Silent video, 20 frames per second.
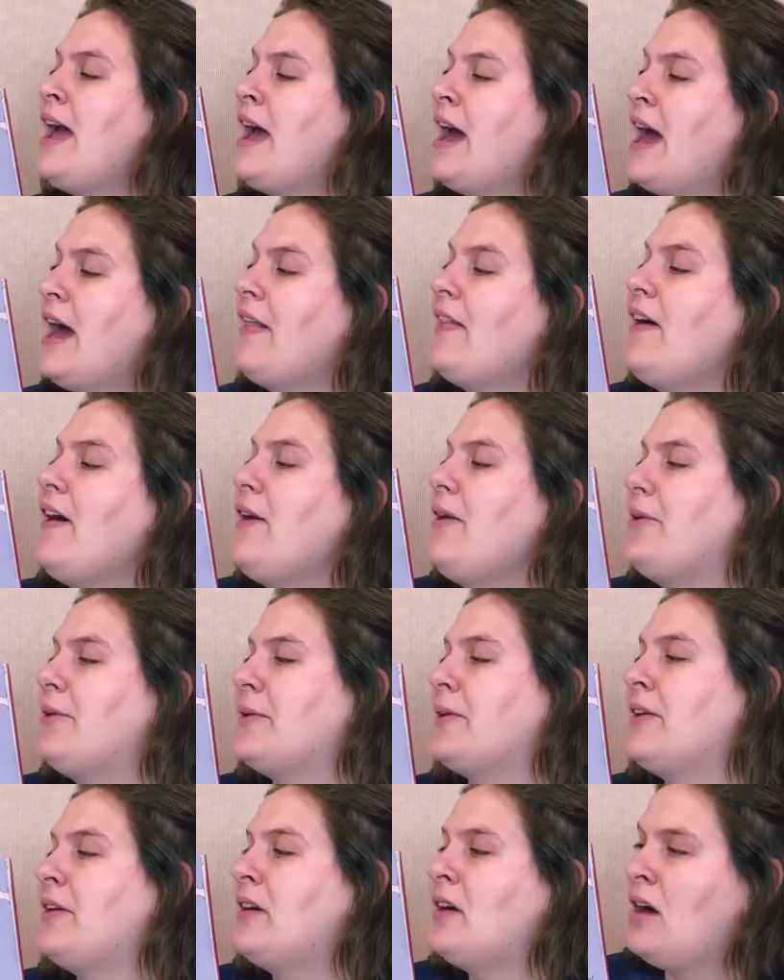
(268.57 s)

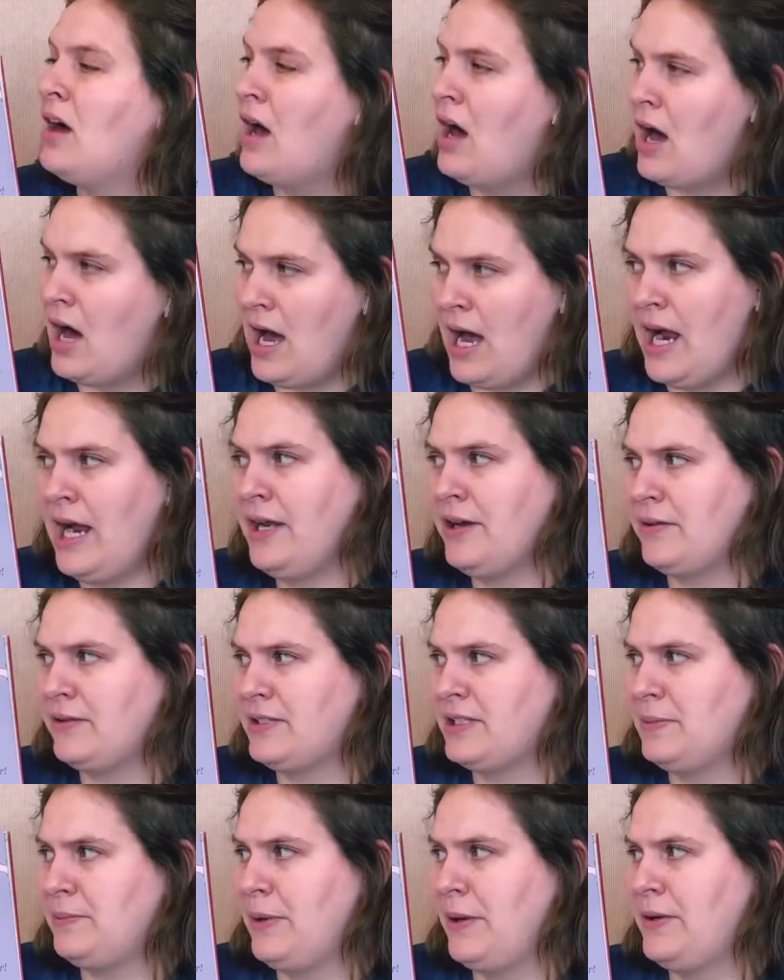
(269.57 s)
Hello. I don't
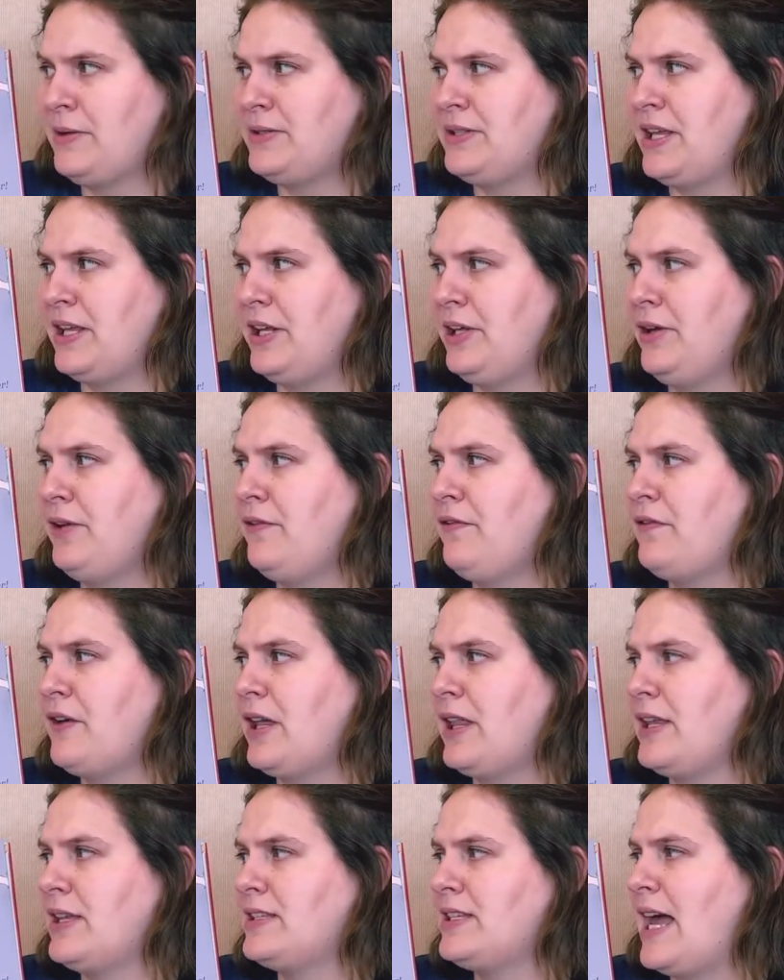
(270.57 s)
suppose that you
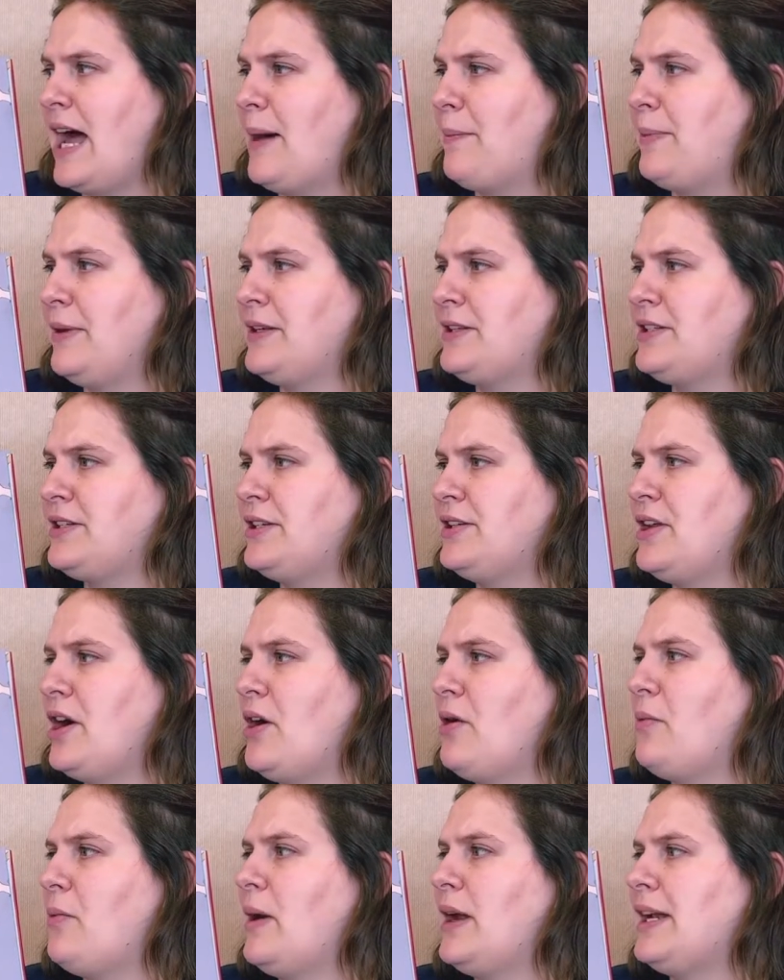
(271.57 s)
fellas happen to know
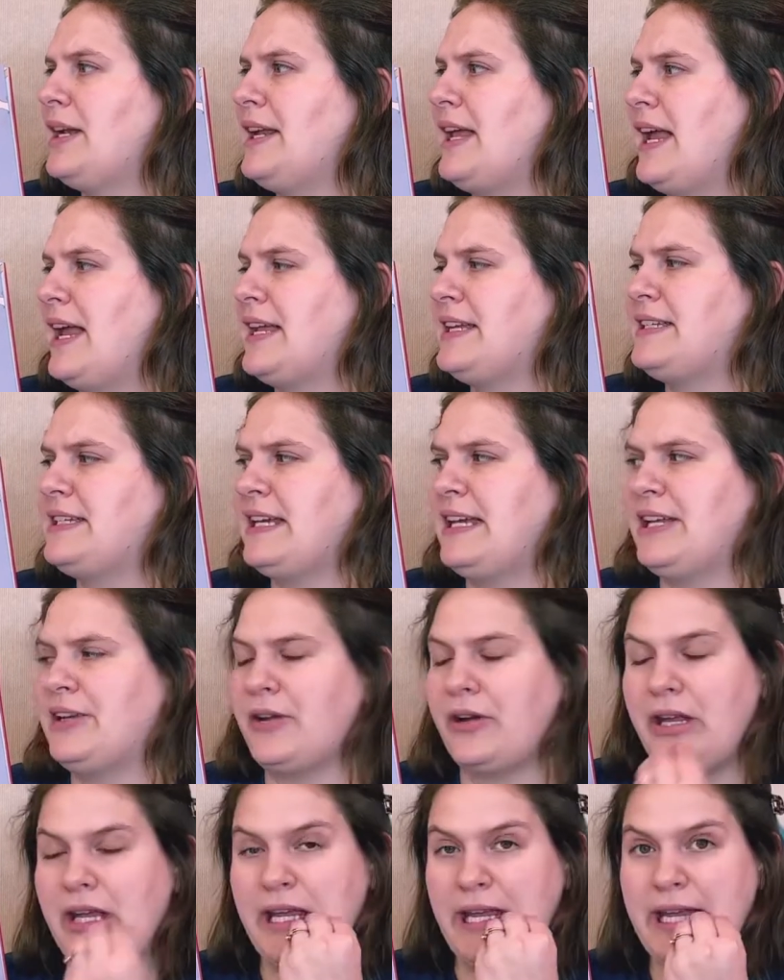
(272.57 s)
what an
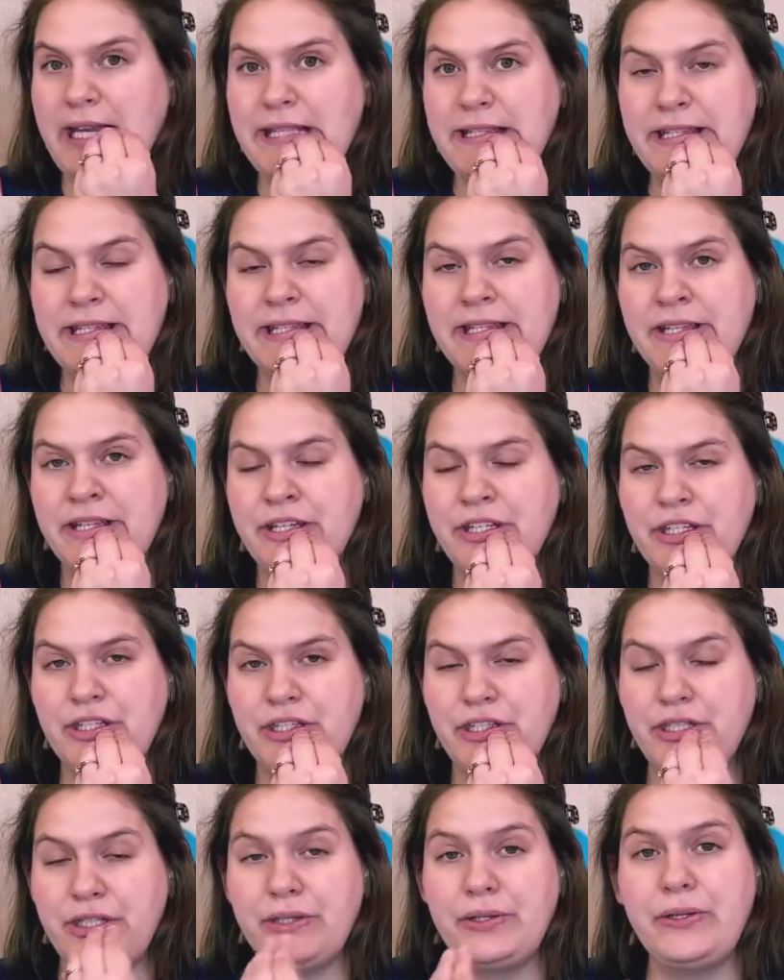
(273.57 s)
anteater eats,
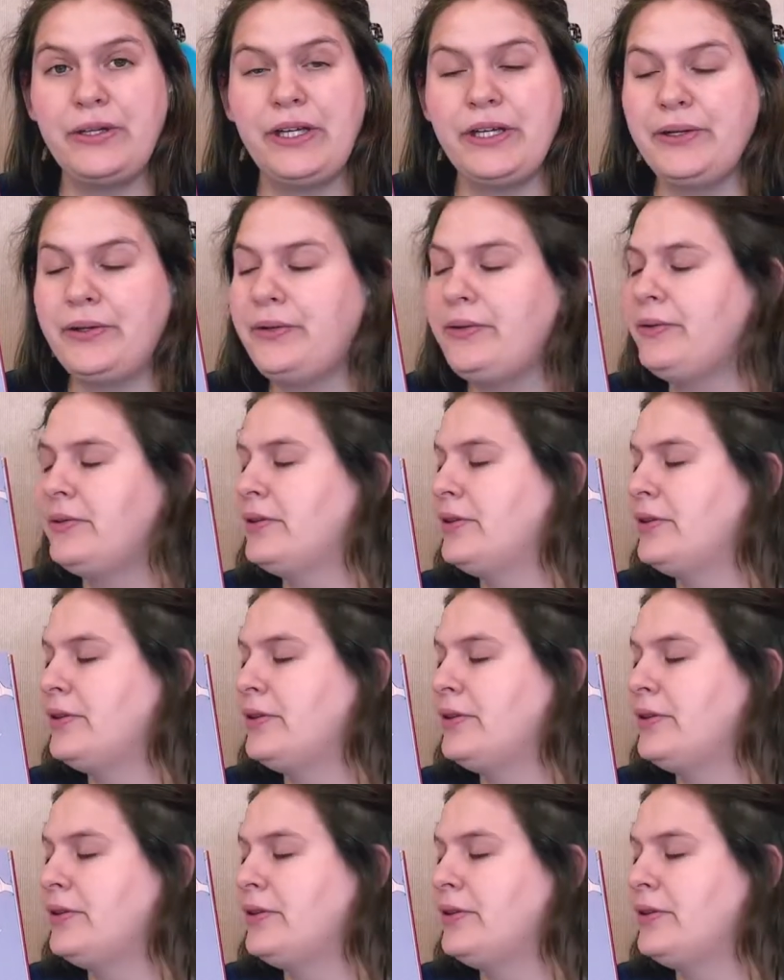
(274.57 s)
do you?